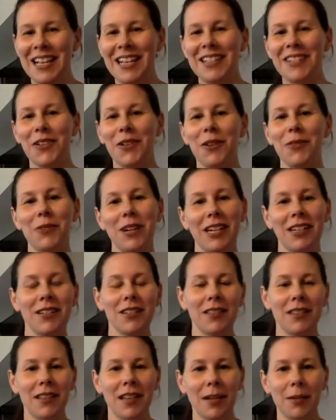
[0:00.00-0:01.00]
So I ran to
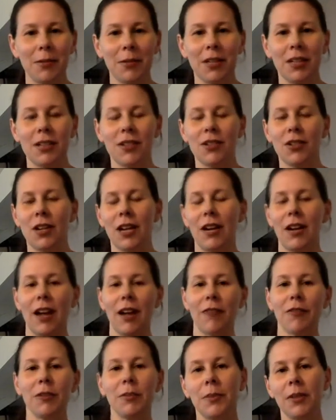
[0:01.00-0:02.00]
the library and took out
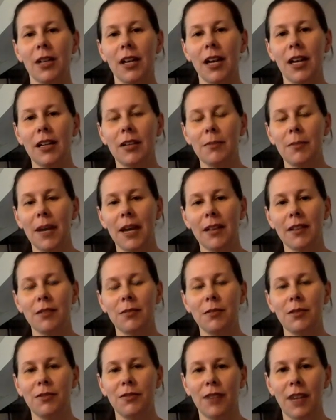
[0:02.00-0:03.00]
every book I could
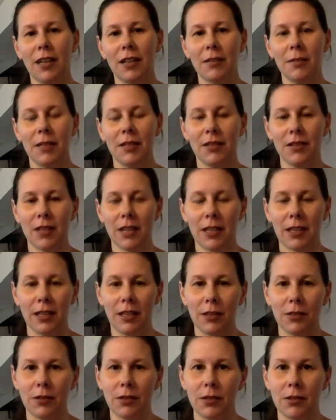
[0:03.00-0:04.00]
possibly find about sign
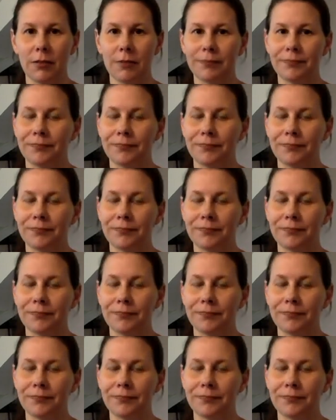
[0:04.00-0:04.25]
language.